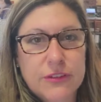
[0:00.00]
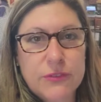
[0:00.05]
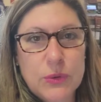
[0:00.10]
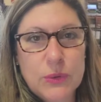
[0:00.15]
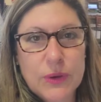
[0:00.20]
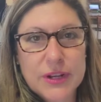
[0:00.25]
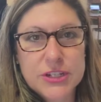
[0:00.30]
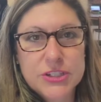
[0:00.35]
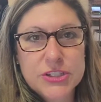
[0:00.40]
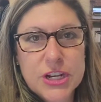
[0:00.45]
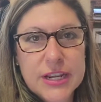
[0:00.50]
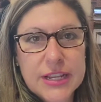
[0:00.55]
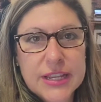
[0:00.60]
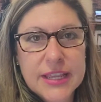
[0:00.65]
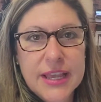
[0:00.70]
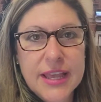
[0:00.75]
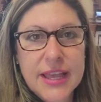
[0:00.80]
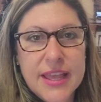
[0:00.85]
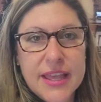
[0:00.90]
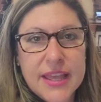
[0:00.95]
So if you want to
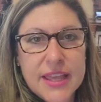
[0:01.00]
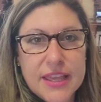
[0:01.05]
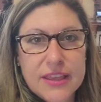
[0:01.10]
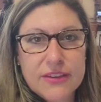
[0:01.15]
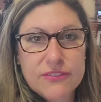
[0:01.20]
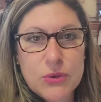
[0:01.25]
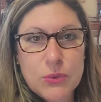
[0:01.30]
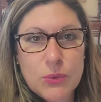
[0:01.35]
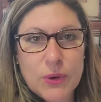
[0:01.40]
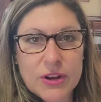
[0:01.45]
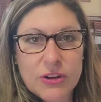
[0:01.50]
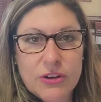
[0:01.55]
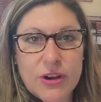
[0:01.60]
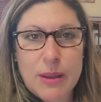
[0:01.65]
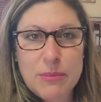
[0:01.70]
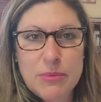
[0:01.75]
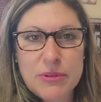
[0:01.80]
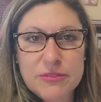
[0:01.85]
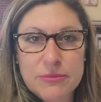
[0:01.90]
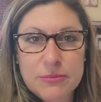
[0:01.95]
drink, if you want to
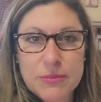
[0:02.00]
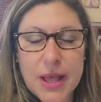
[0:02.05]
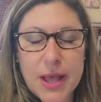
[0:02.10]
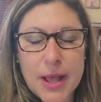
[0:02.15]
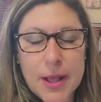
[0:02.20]
grab a